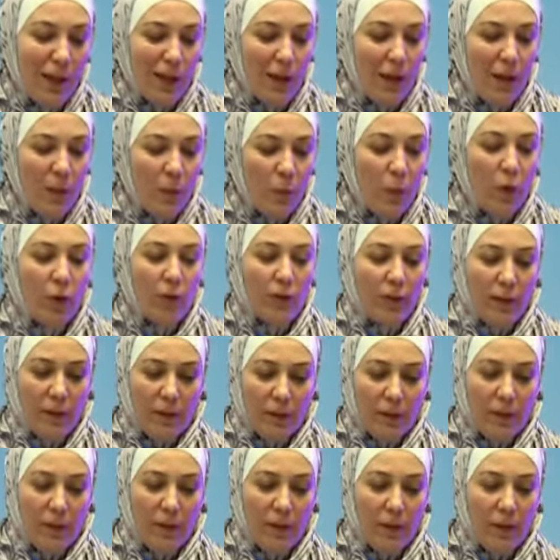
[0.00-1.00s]

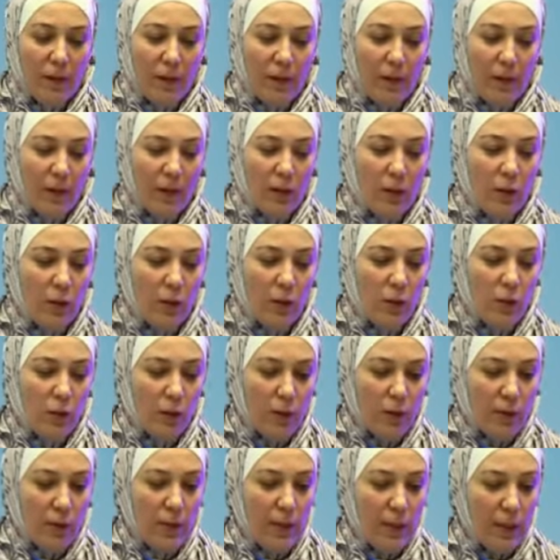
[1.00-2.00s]
important
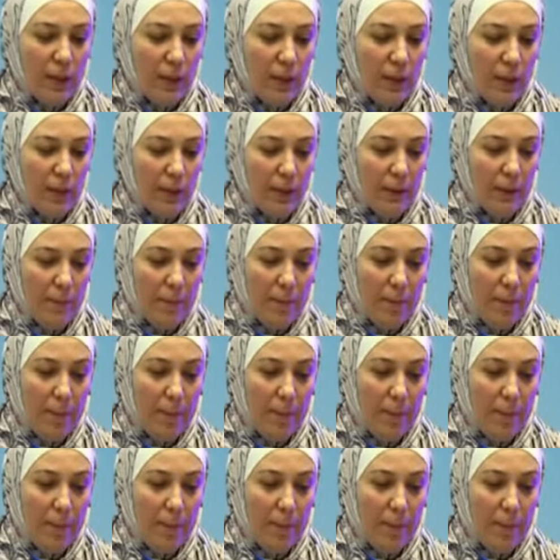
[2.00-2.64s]
resource recently.